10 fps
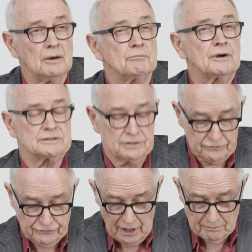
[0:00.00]

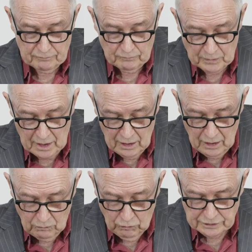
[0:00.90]
President Trump
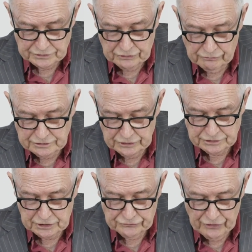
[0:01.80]
wanted to
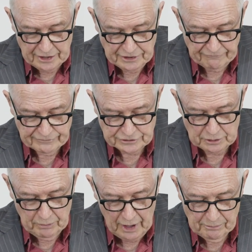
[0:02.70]
reduce the trade
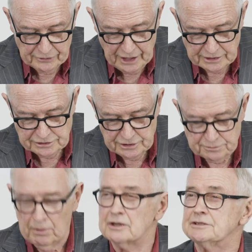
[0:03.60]
deficit by
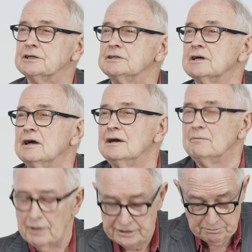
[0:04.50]
protectionist policies,
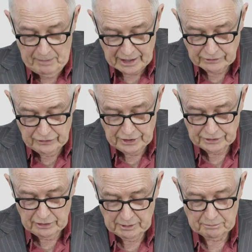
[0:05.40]
but his
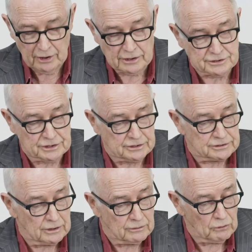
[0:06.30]
macroeconomic
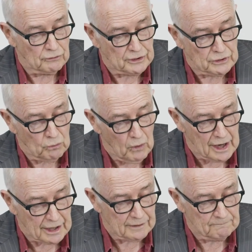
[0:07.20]
policies were in the
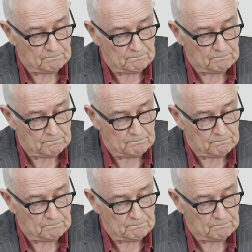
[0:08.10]
way.